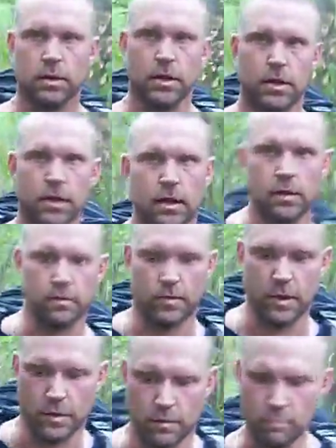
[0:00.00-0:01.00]
heading down the
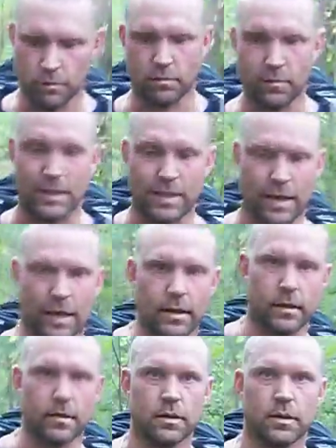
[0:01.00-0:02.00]
Benton Mackay.
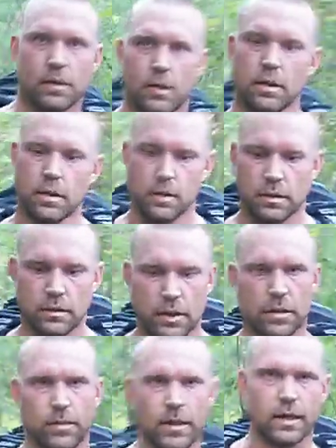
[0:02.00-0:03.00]

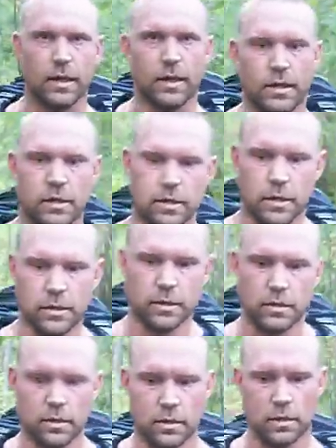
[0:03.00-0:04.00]
Trying to make it down here
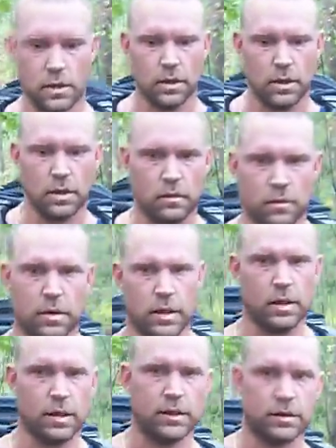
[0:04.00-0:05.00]
to where
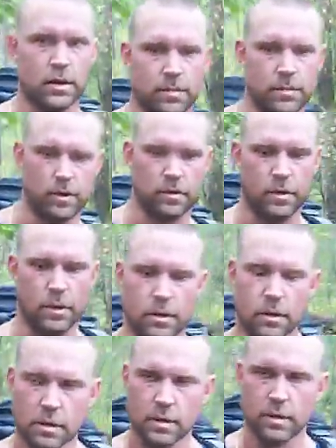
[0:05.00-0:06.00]
it links up to the
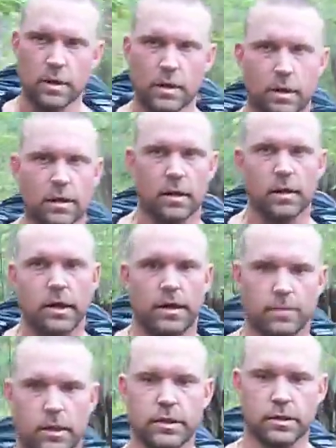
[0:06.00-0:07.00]

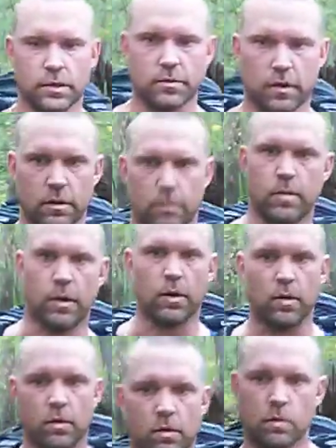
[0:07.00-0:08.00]
Appalachian Trail
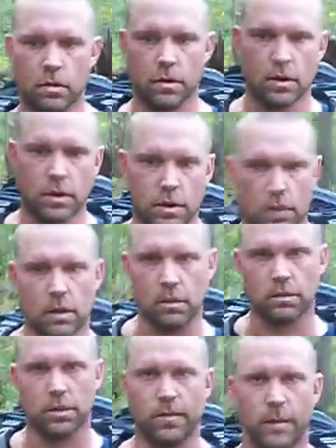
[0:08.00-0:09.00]
tomorrow.
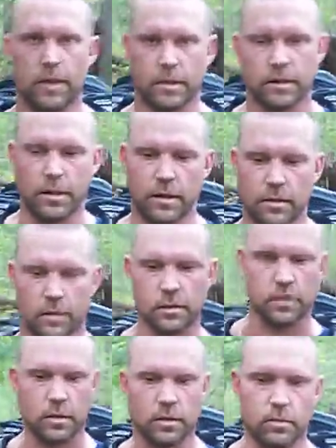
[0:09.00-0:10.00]
Should make it there
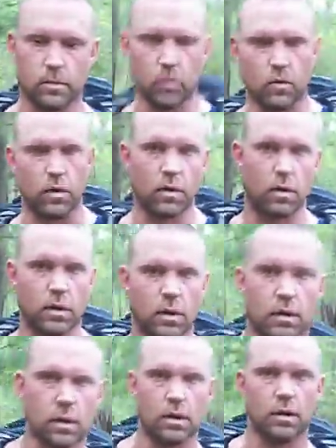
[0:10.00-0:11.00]
a little more
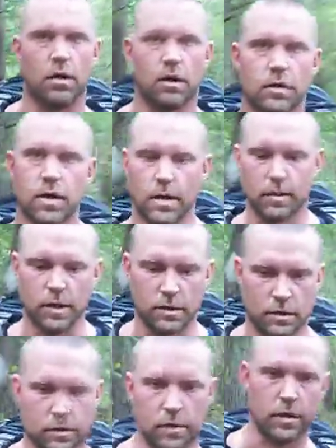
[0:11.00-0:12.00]
on the
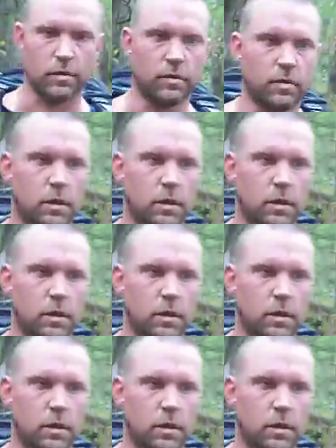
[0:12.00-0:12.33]
Appalachian Trail.